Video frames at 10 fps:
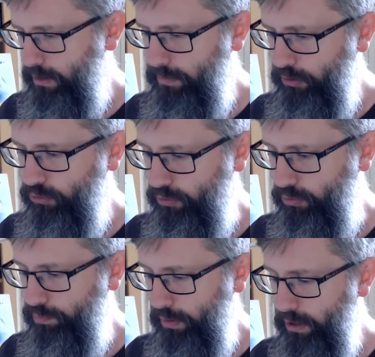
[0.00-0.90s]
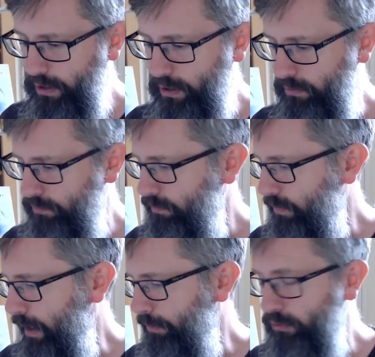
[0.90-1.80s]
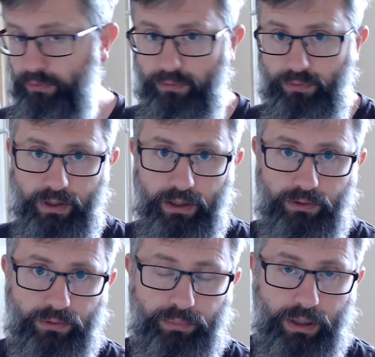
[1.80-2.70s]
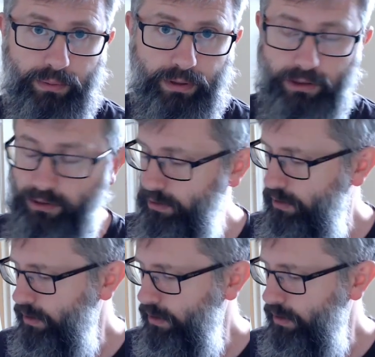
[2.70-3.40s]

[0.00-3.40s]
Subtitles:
issued by Amazon for this purpose.